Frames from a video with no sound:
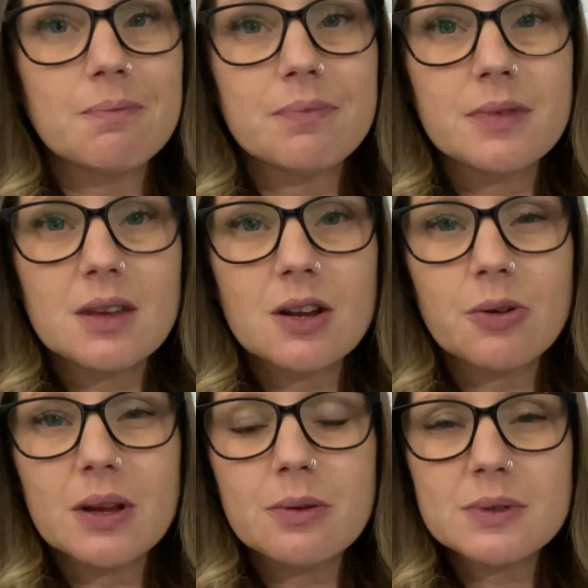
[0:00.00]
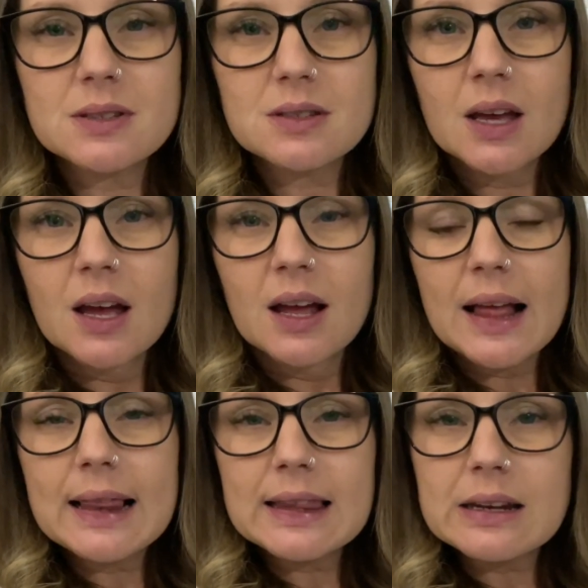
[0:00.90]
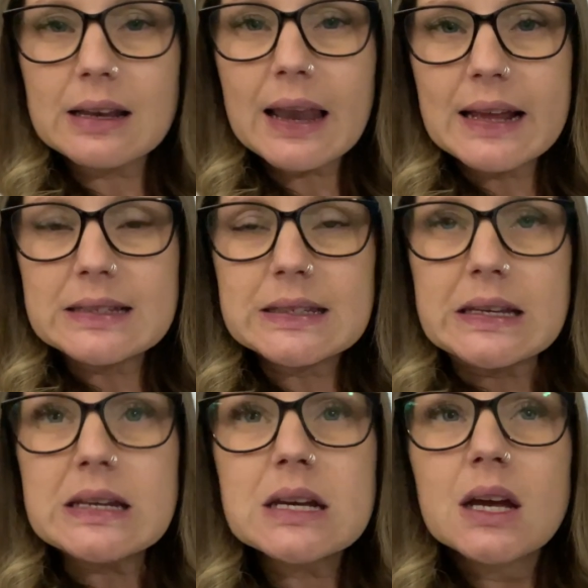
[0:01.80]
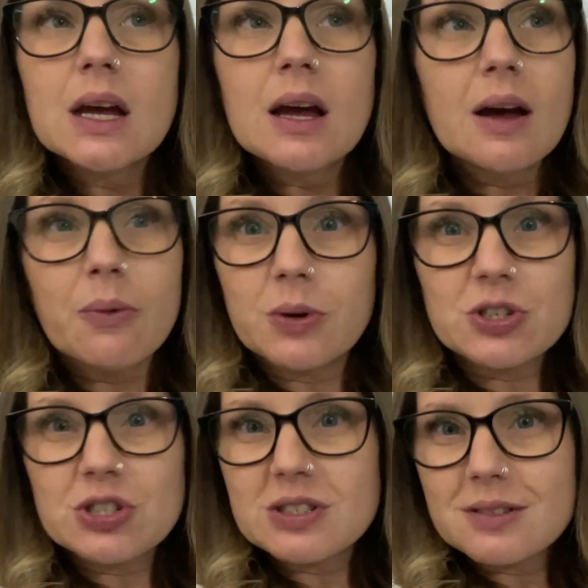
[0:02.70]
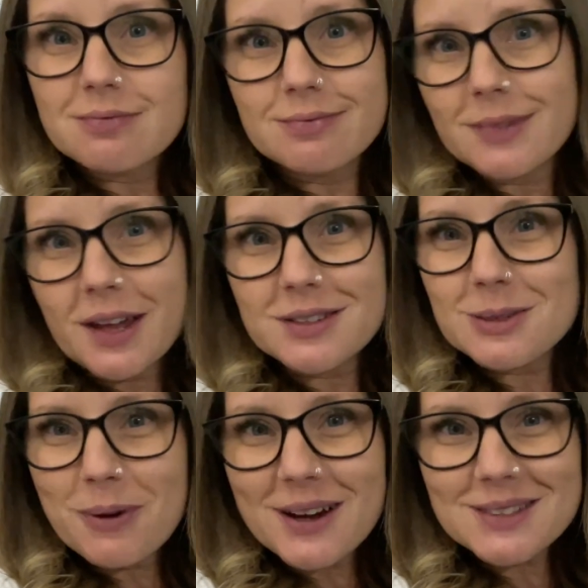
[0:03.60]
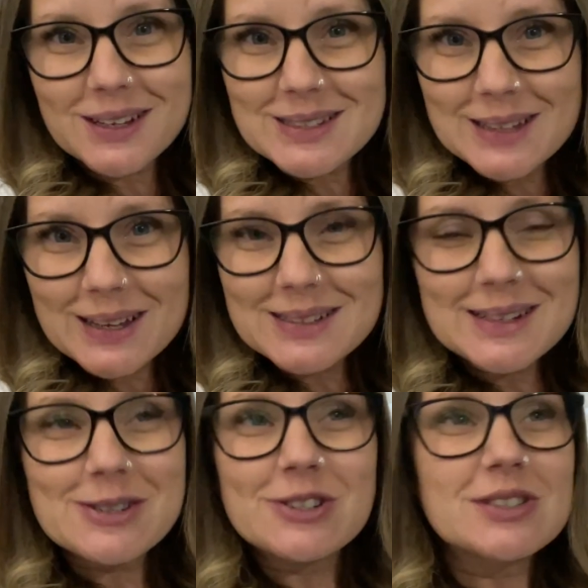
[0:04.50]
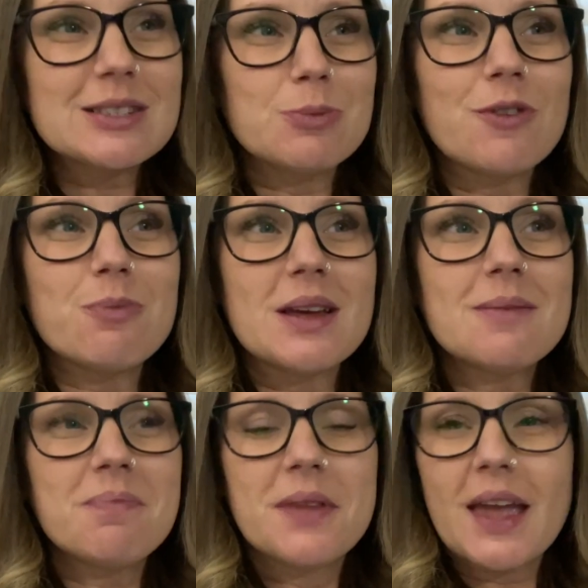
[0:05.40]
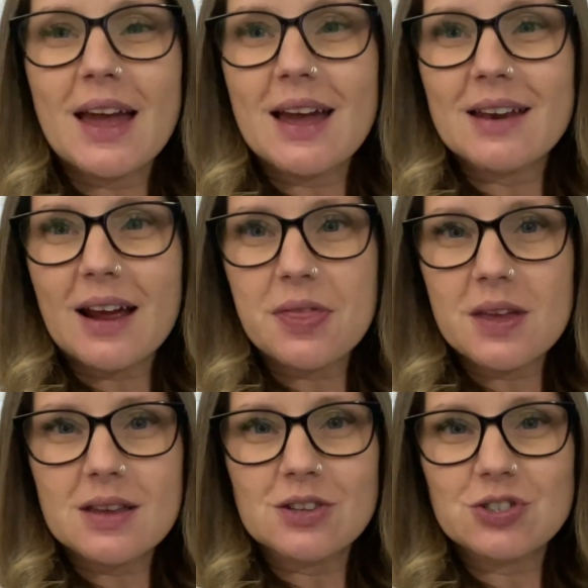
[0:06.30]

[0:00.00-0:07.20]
he was a little lazy, which is not a surprise. Like I said, decreased movement, and I think he's